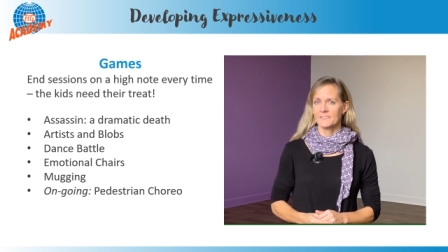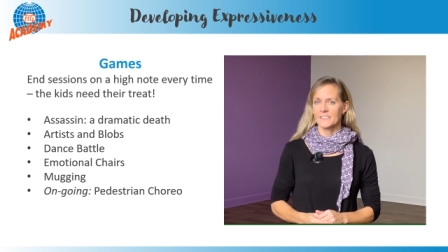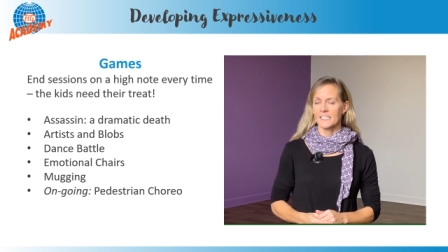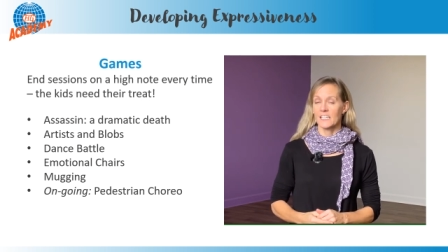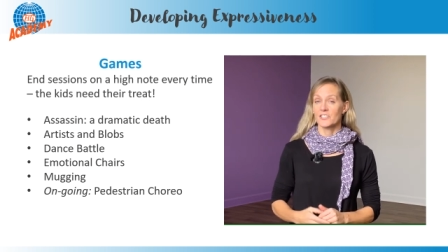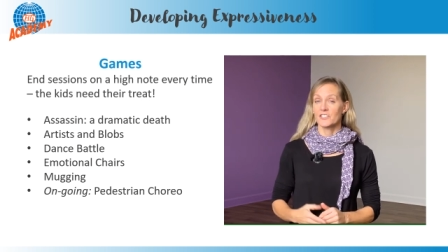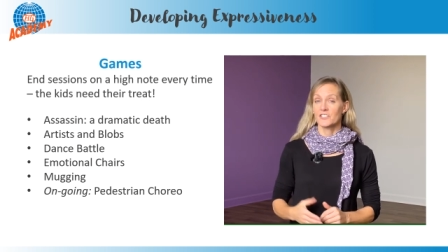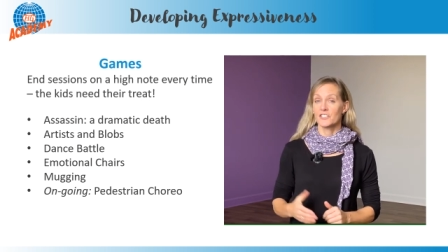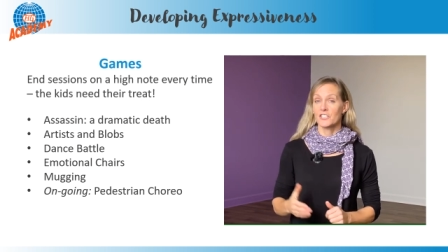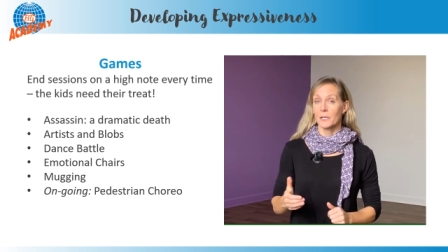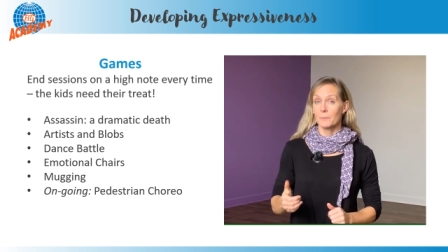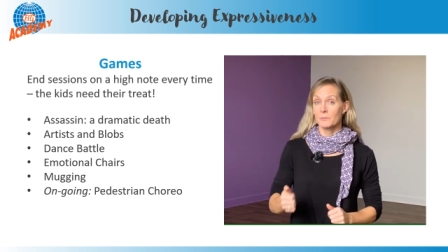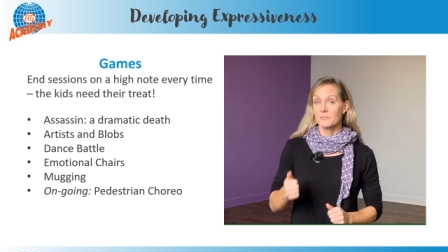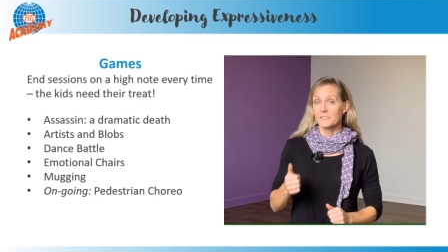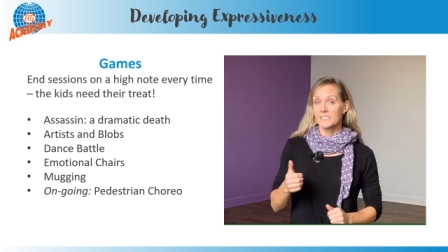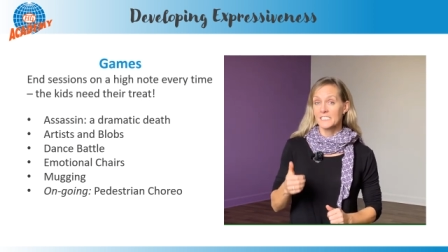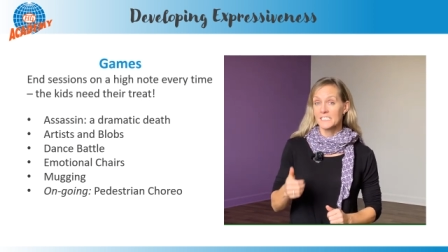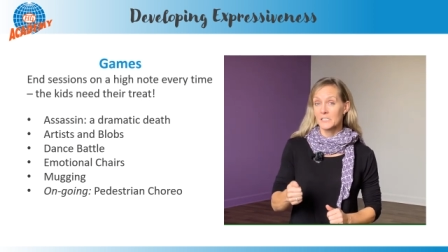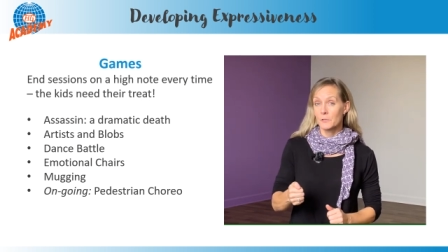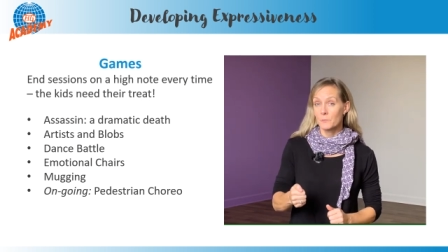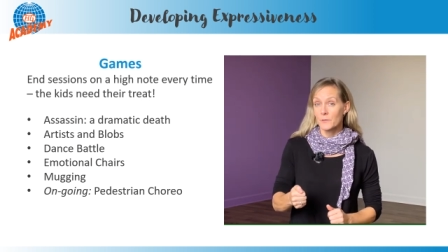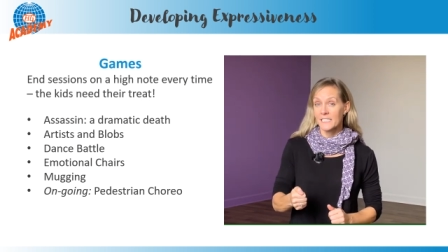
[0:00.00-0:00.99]
a double
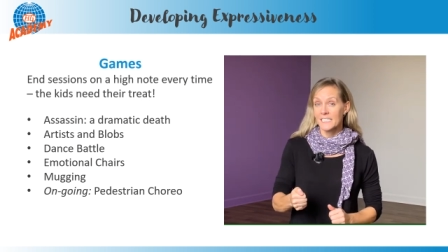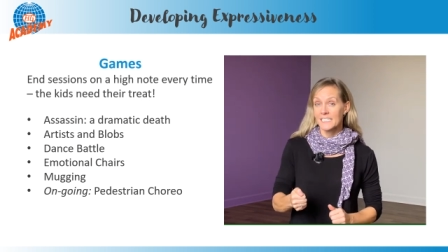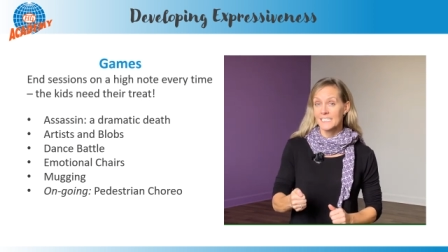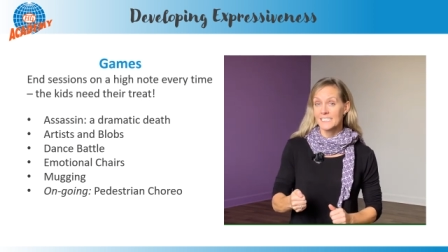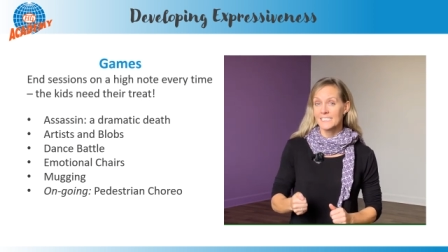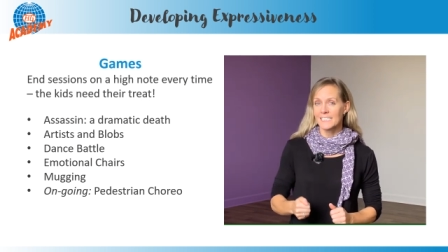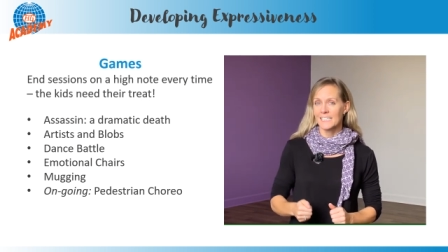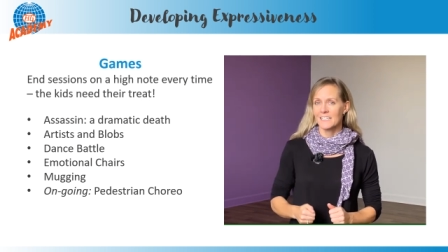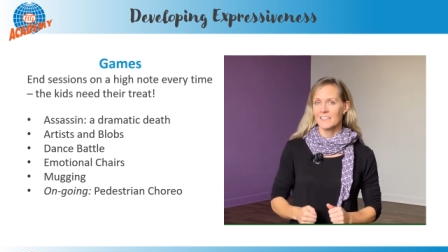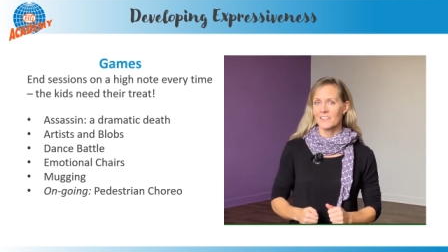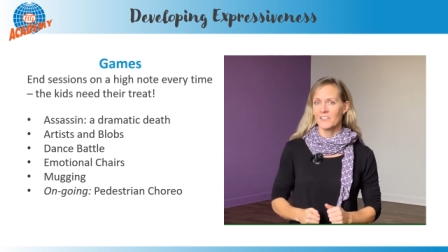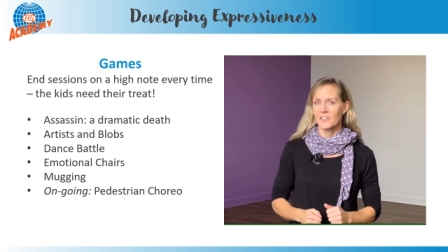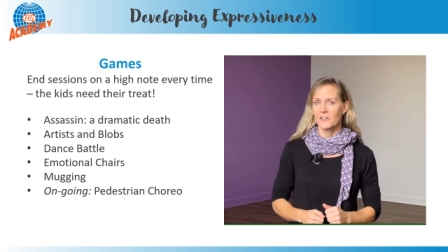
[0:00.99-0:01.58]
squeeze in their